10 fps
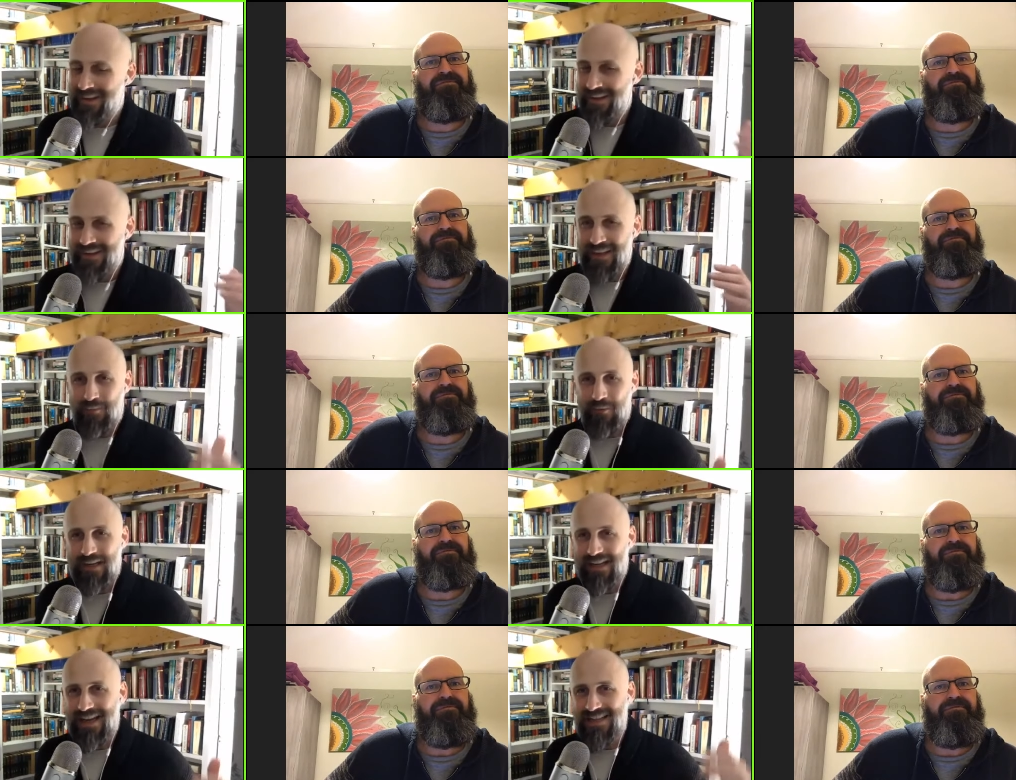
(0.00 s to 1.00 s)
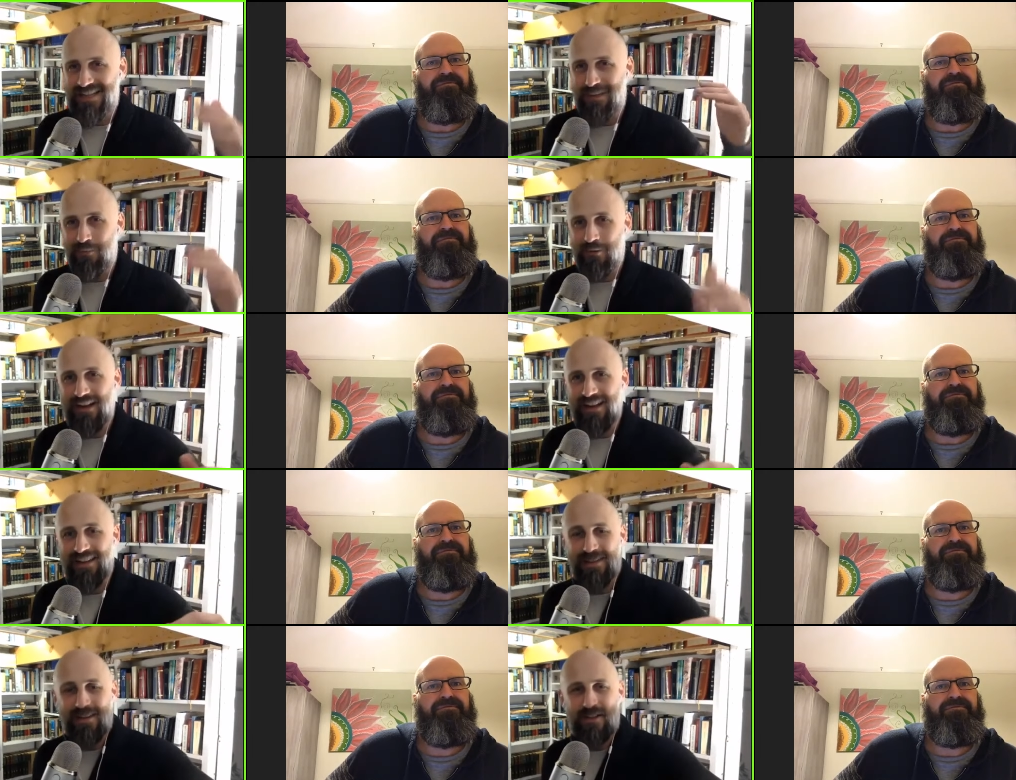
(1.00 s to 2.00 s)
Speaker 1: Keep reading, guys. Keep
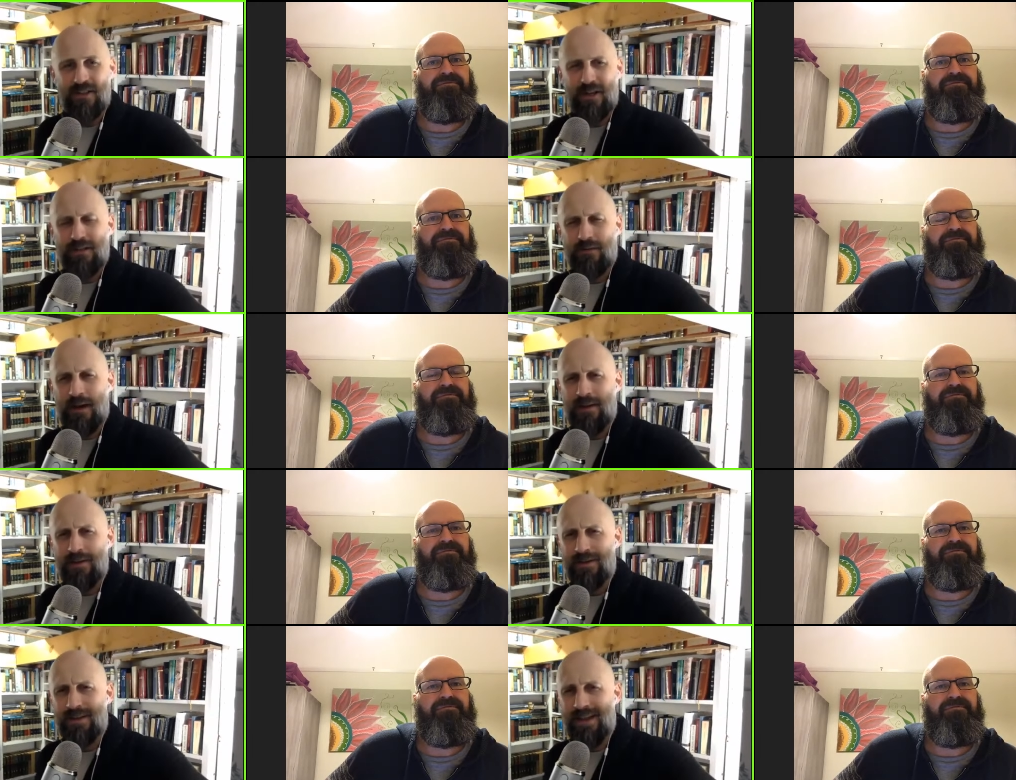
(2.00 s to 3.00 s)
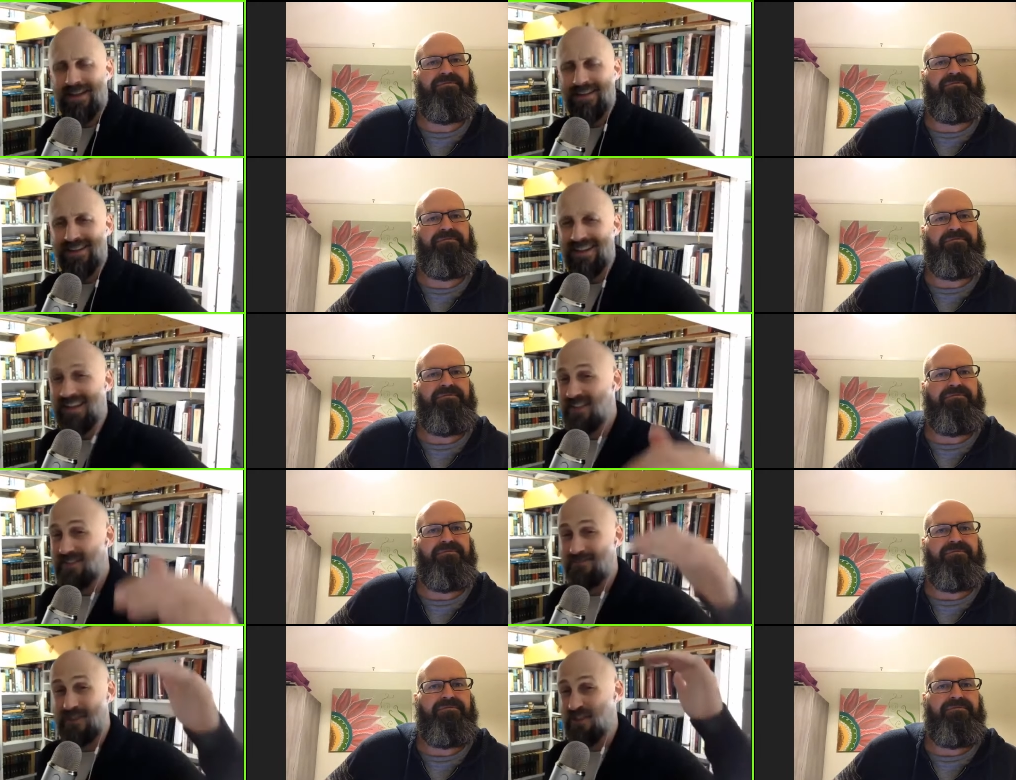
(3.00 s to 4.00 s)
reading the church fathers and uh, get
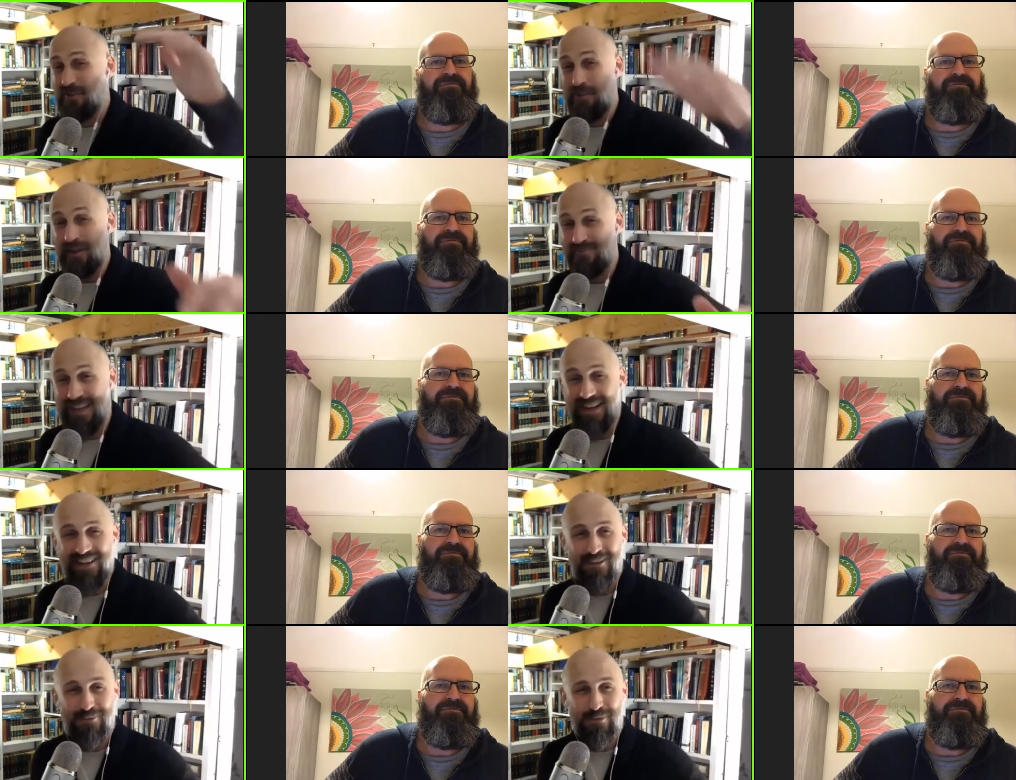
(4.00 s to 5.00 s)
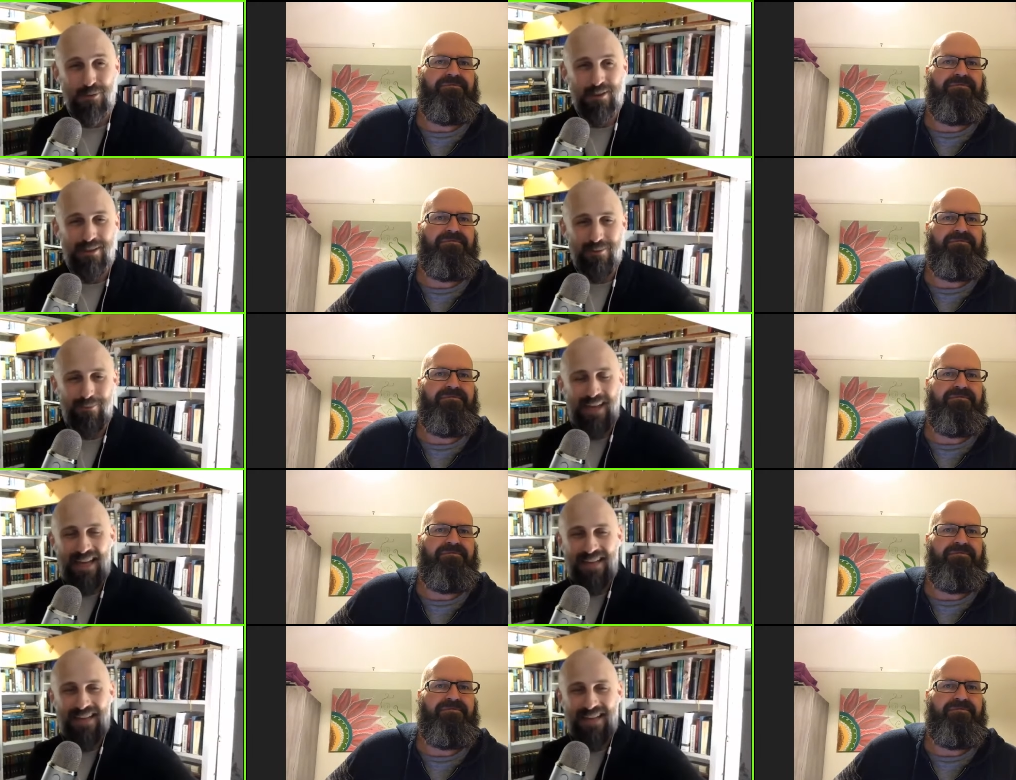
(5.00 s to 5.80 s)
just jump in, get uncomfortable with them, and